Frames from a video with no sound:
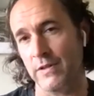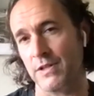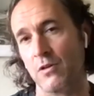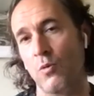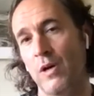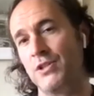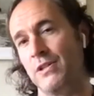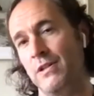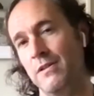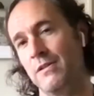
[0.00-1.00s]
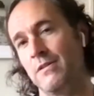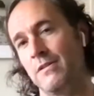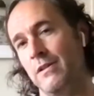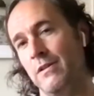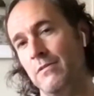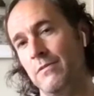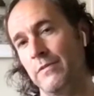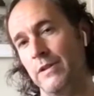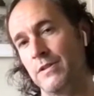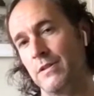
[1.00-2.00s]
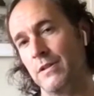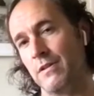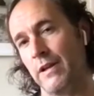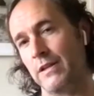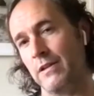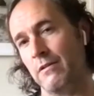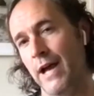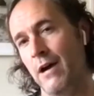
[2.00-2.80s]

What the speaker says: If it's a question, it's like,